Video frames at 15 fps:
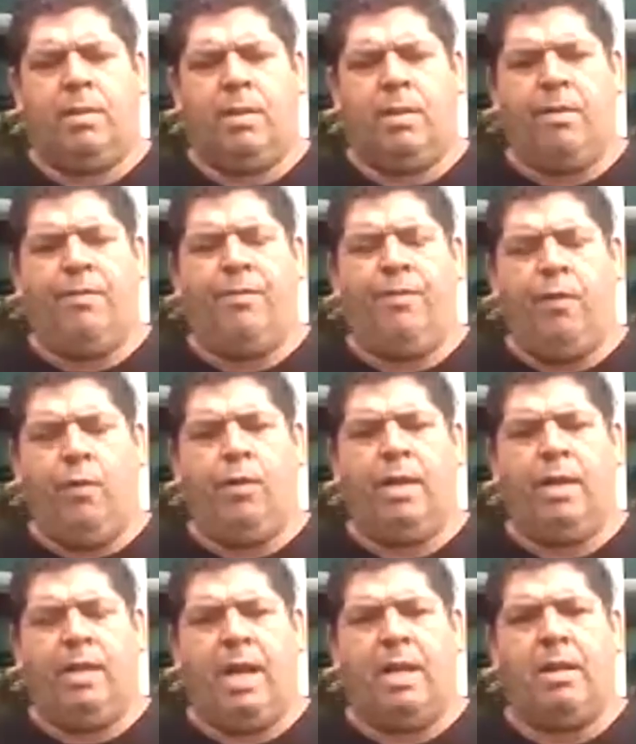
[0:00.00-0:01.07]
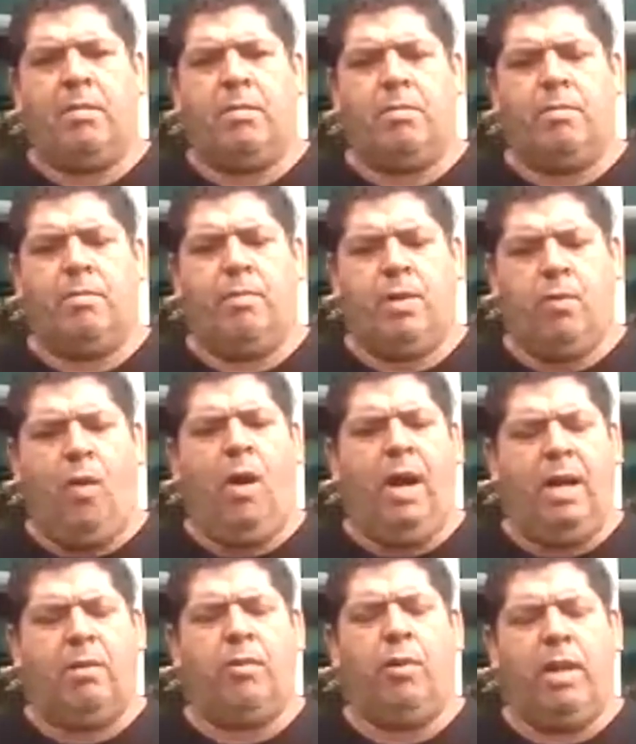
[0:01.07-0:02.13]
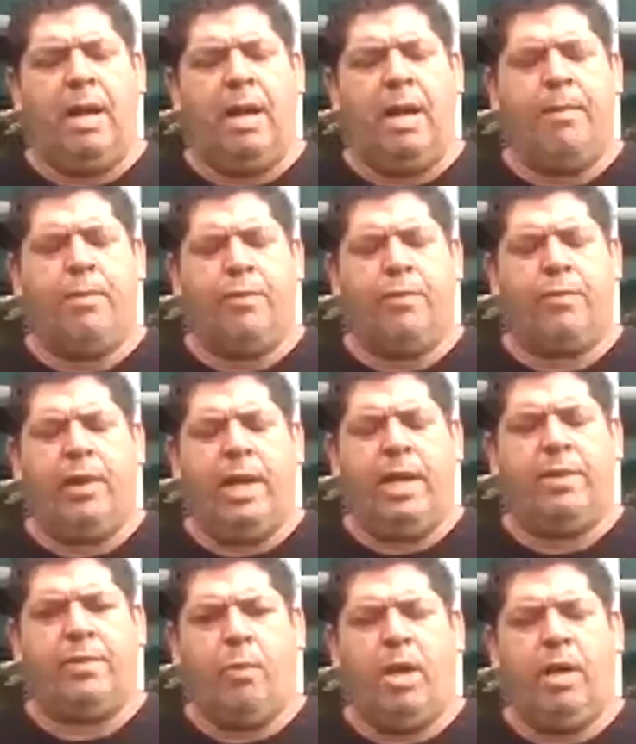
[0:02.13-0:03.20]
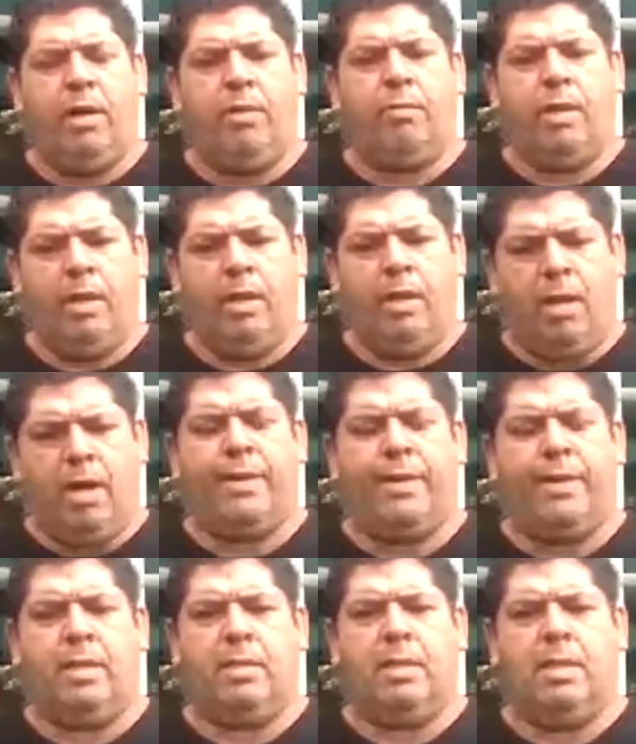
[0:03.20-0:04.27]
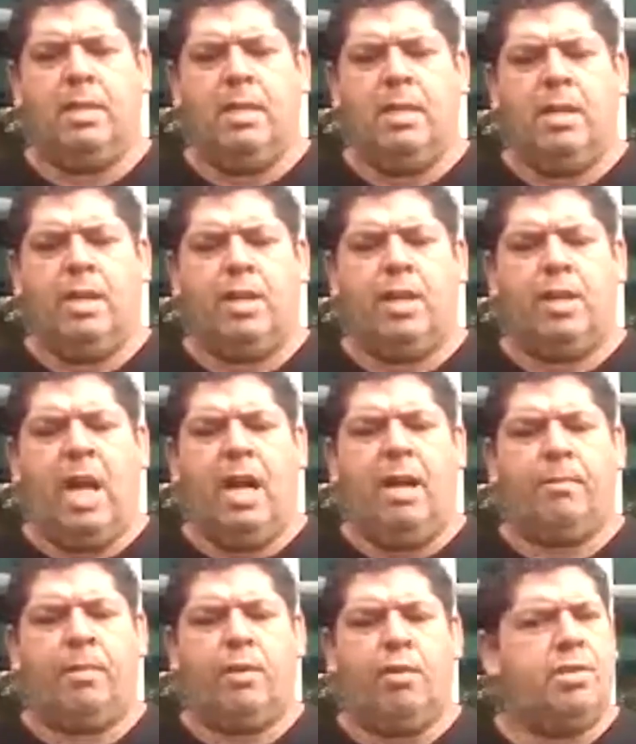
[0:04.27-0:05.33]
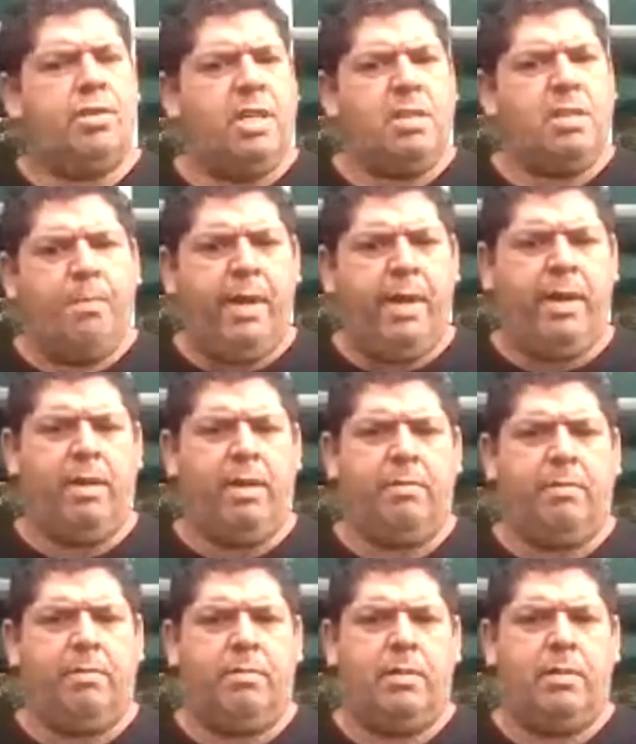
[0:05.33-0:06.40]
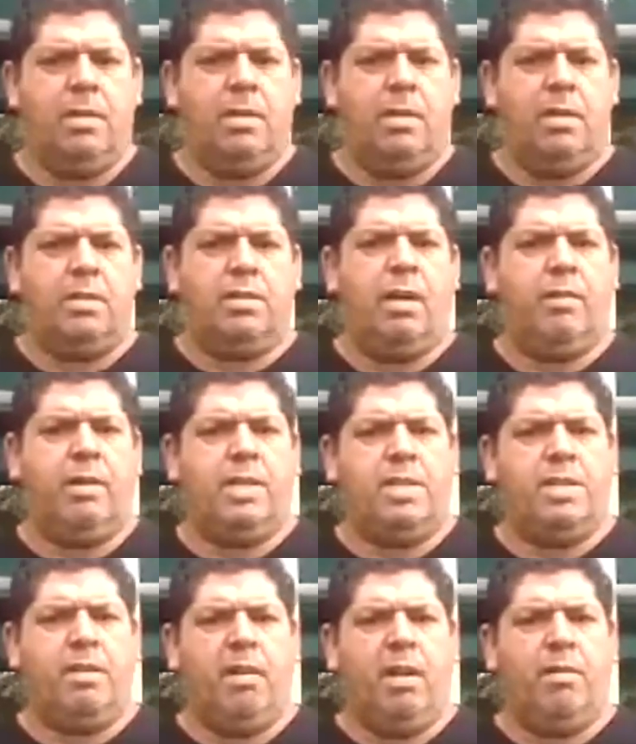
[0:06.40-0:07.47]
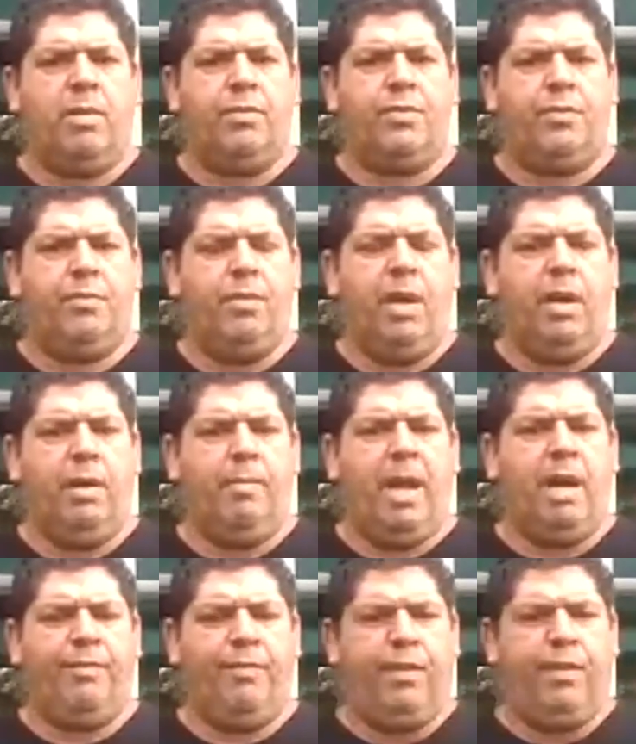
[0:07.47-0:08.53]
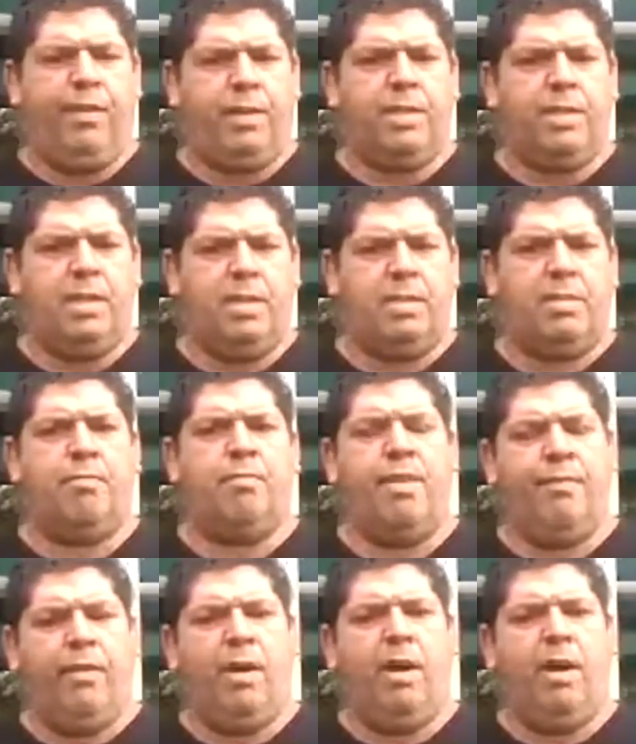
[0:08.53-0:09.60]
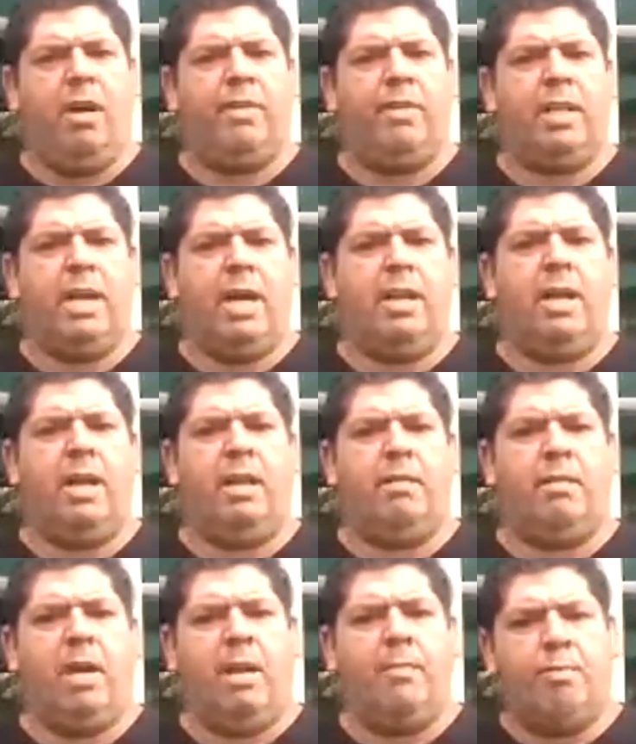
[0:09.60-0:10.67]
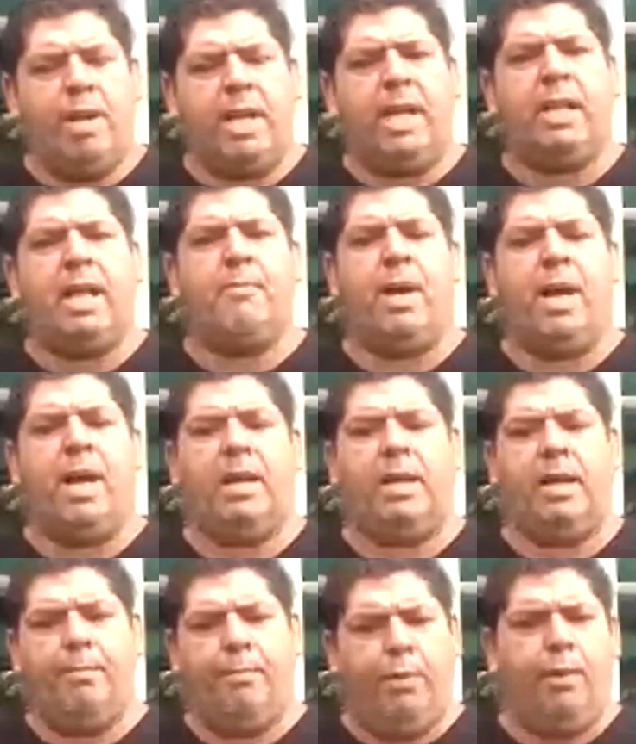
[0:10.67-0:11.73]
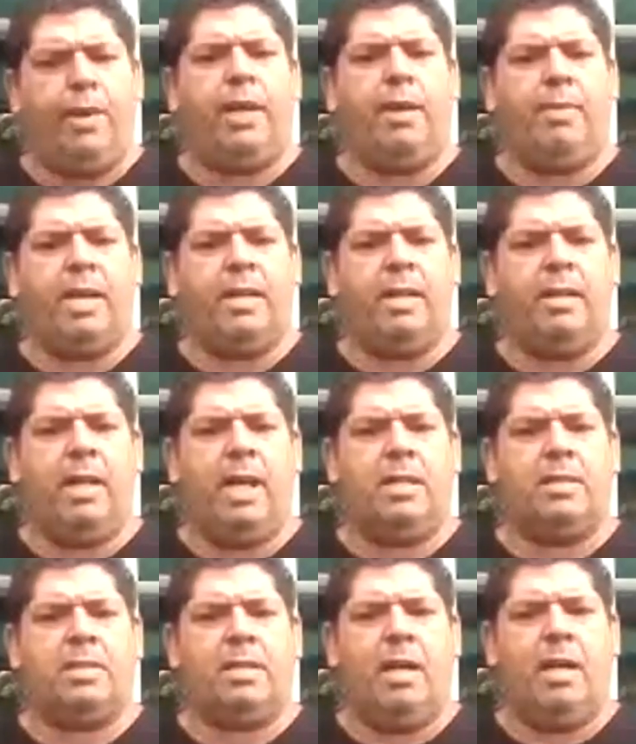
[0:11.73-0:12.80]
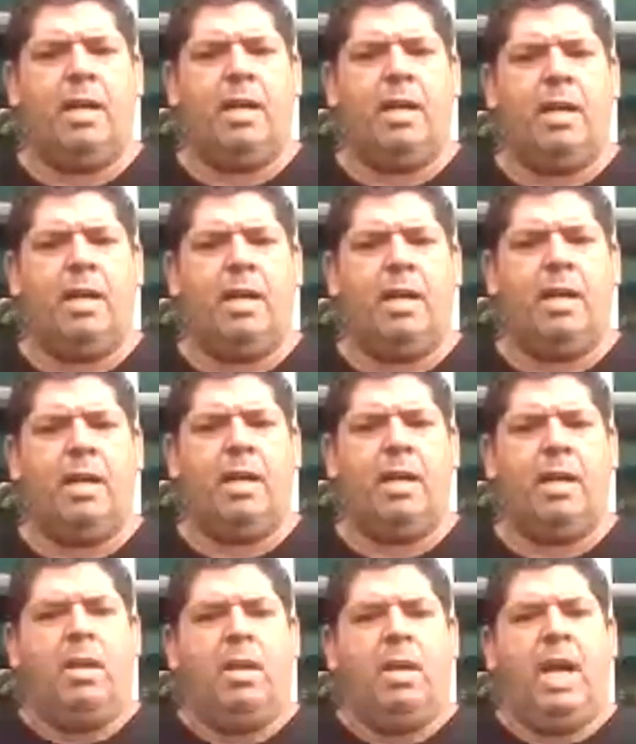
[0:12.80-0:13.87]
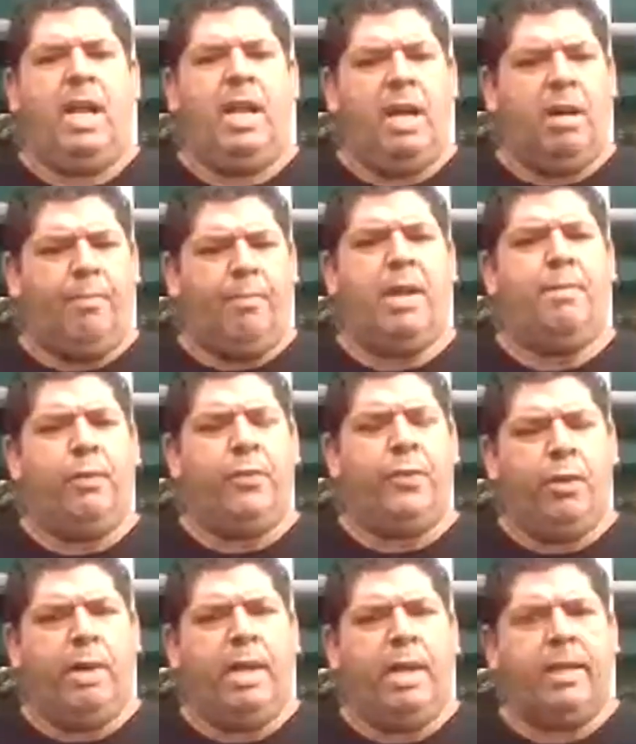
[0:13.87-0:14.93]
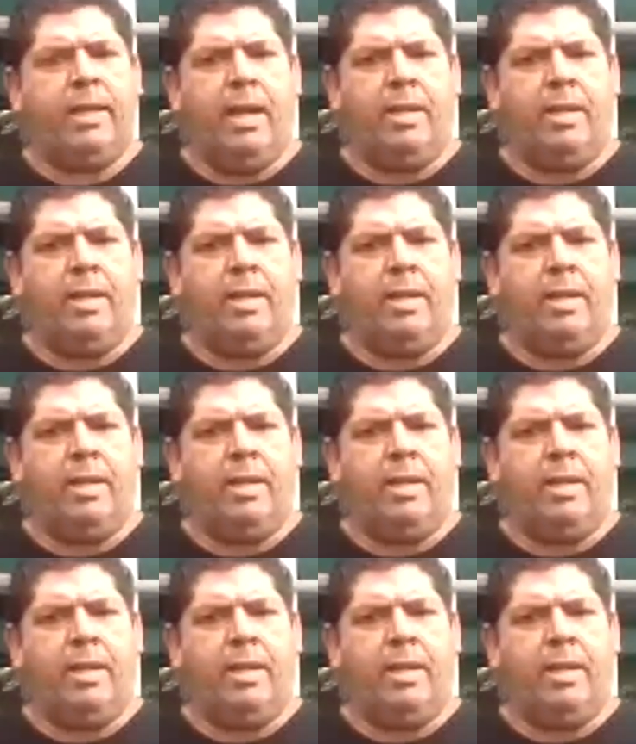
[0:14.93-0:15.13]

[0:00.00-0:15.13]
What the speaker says: fauna that require all that bushland as well, rely on it, could disappear. So Indigigrow our focus is reviving that and bringing that back and putting it back in the landscape, and our people doing that.